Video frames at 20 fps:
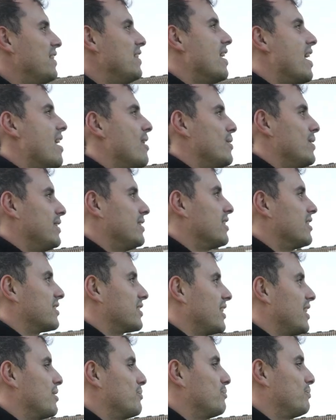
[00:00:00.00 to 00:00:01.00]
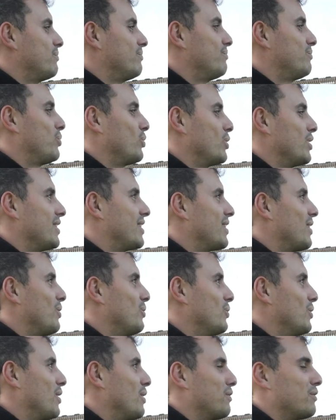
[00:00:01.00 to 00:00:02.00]
No, it does get pretty
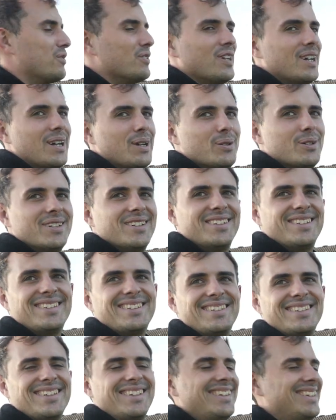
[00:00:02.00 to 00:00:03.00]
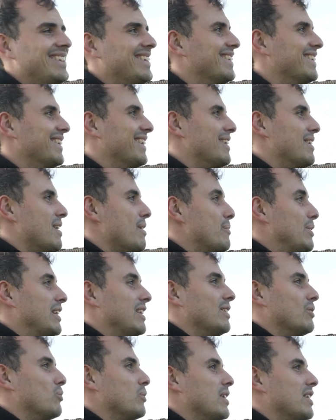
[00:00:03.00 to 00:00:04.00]
cold after an hour. I mean,
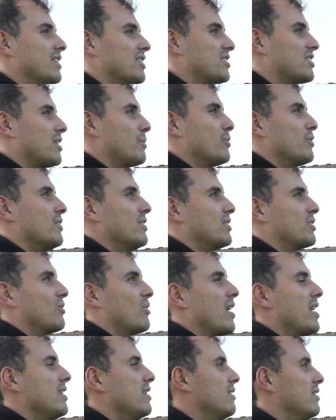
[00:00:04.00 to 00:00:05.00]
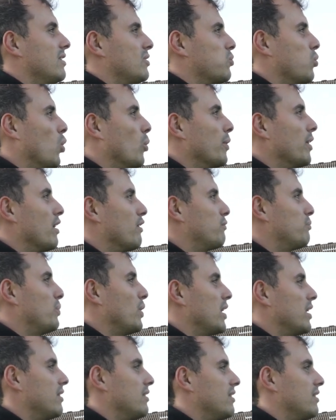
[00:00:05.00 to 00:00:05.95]
in the summer it's great, it's warm enough, but